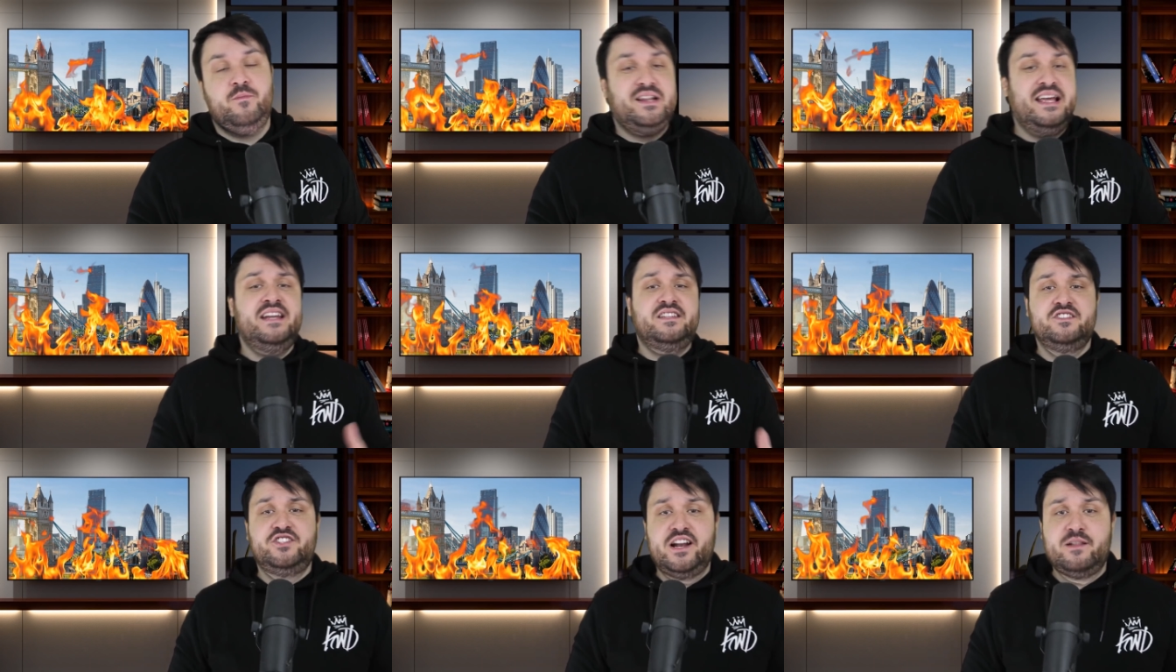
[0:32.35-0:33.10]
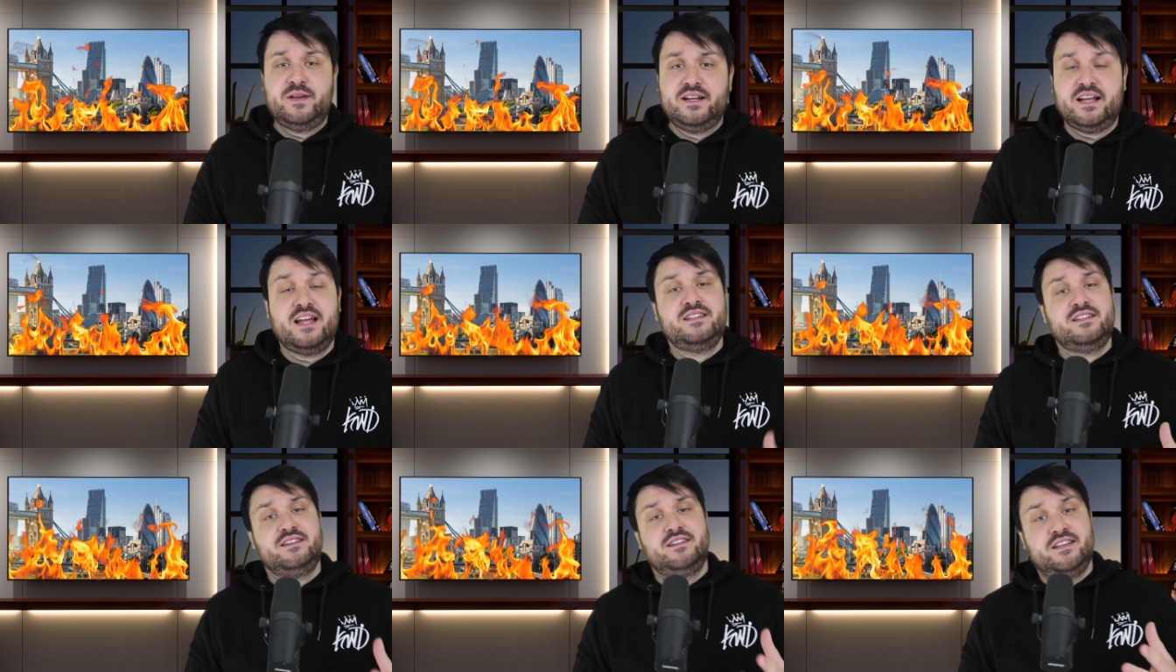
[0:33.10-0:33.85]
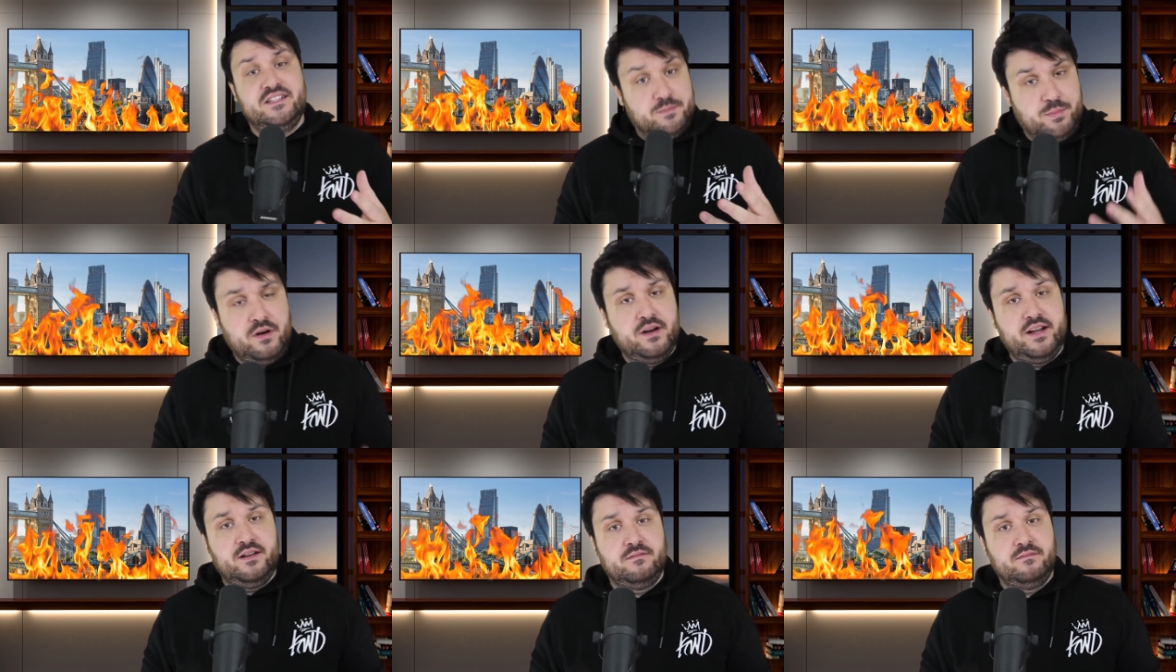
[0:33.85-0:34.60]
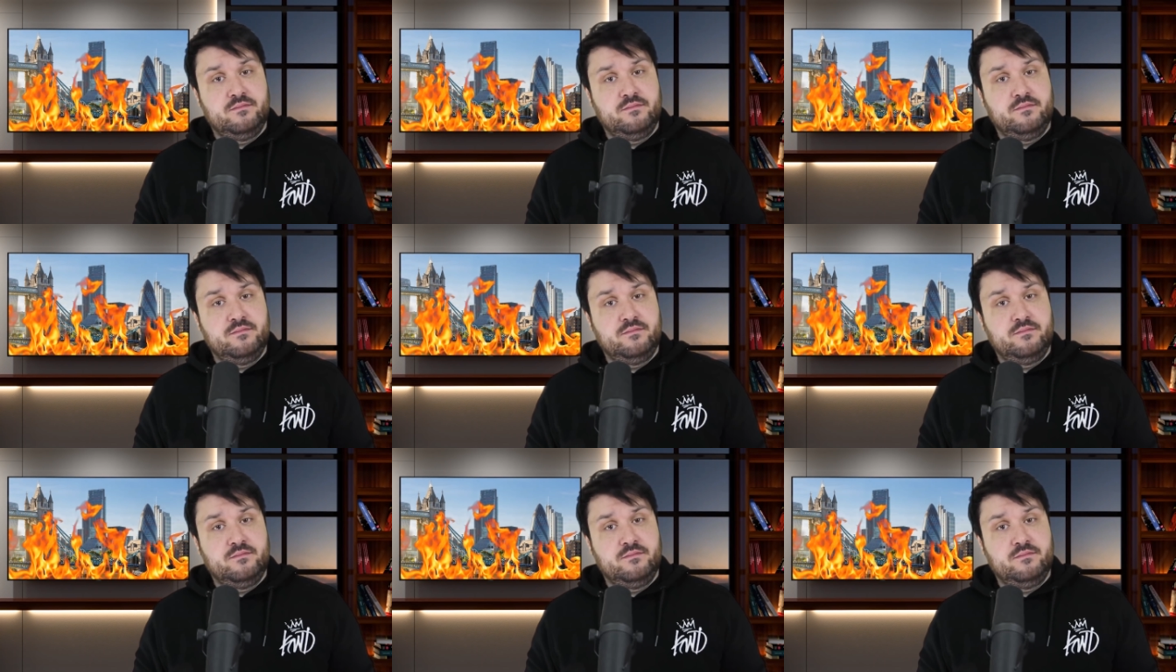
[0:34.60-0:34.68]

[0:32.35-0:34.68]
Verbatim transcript: Ladies and gentlemen, London is burning,